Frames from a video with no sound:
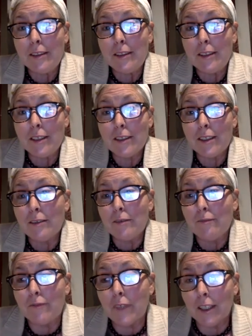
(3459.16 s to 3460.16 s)

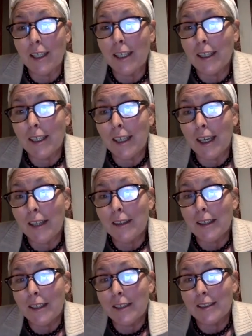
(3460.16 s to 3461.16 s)
doesn't feel like the end,
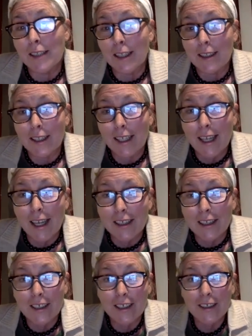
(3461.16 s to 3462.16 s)
then it's not the
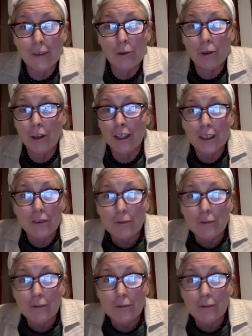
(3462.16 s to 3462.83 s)
end. Or if,